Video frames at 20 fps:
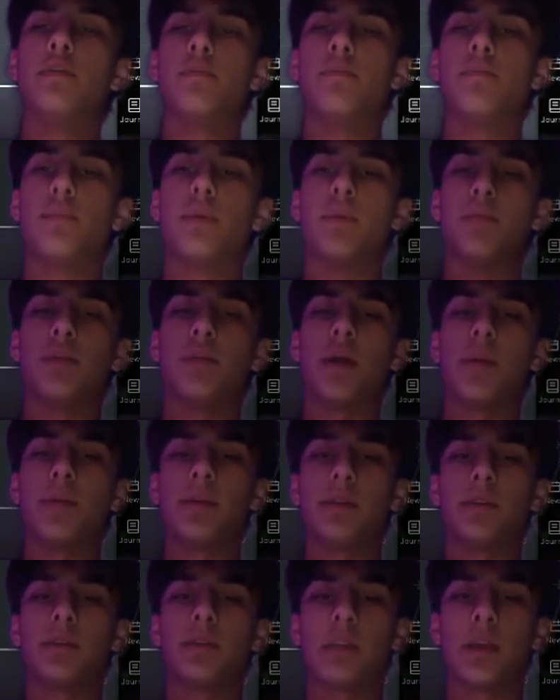I'm probably
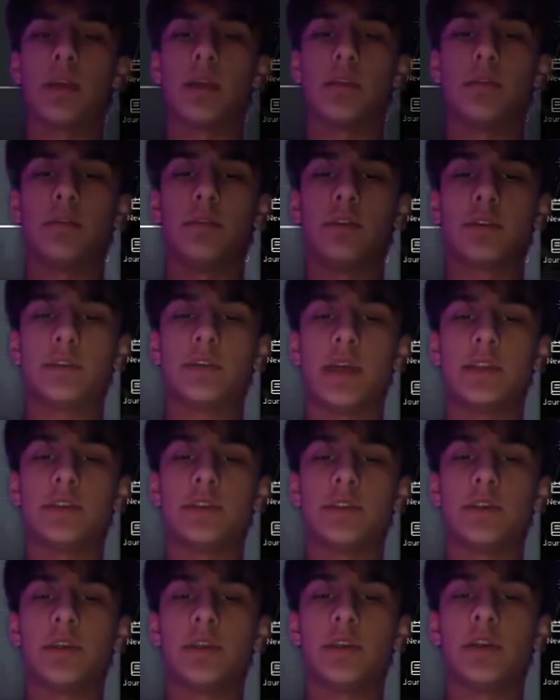gonna look to
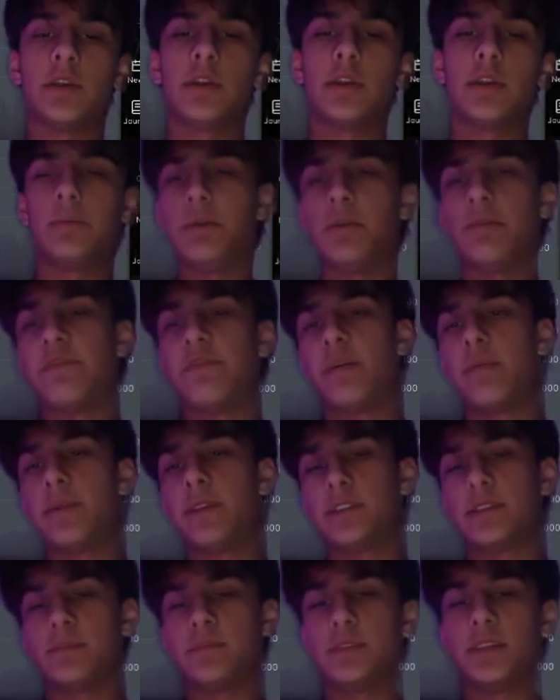enter here. We don't have 5
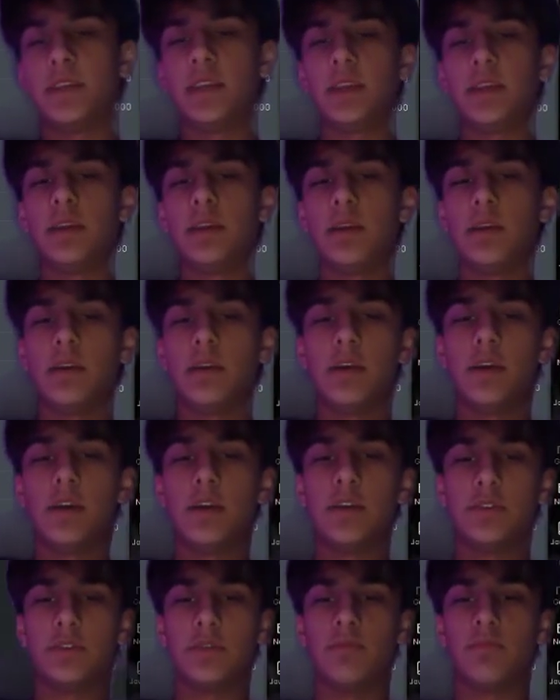minute SMT,
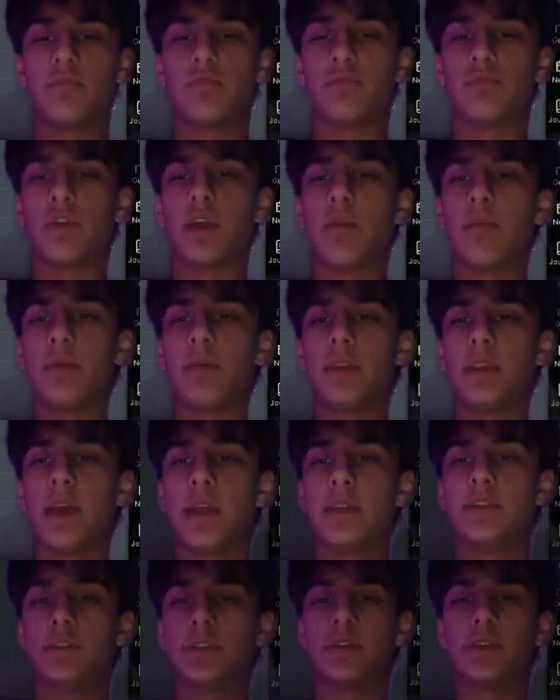so I'm probably gonna
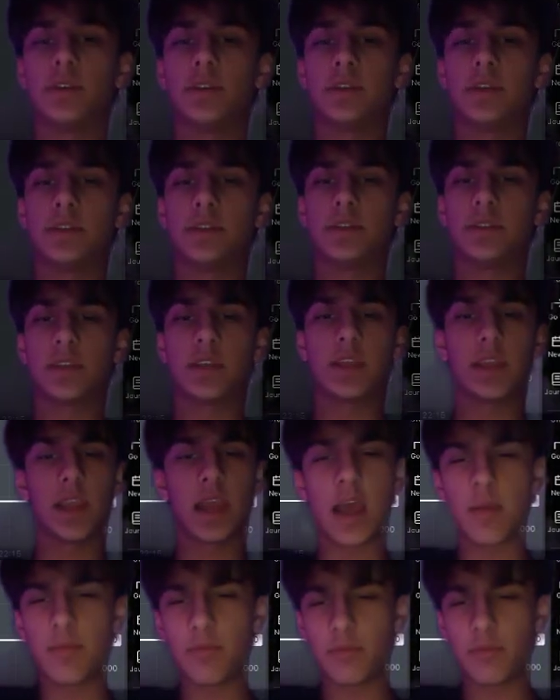enter unless there's a
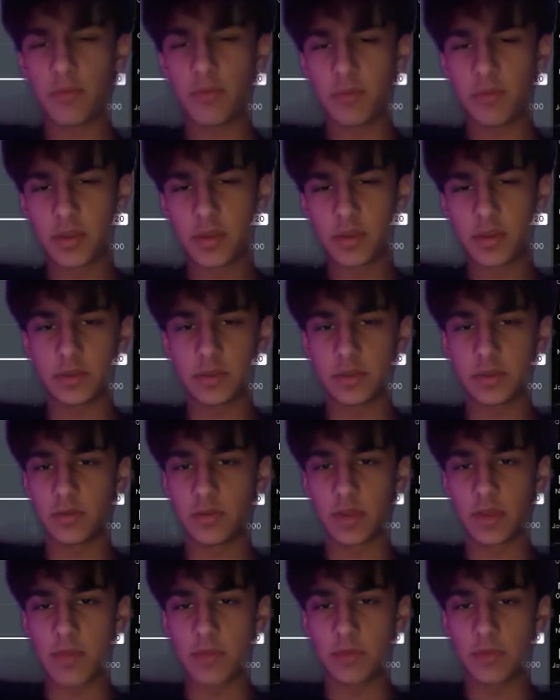gap holding us. There's no
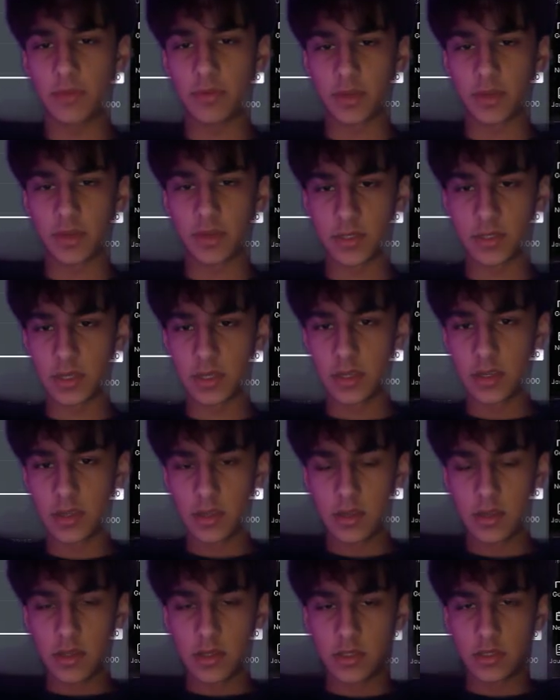gap holding us.
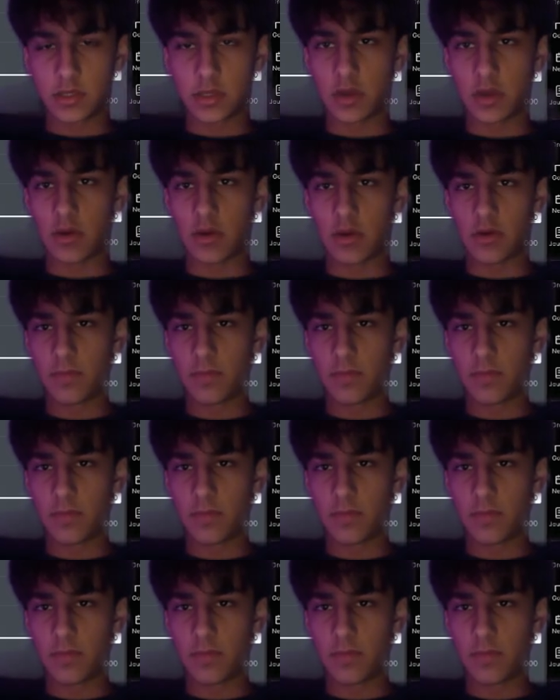So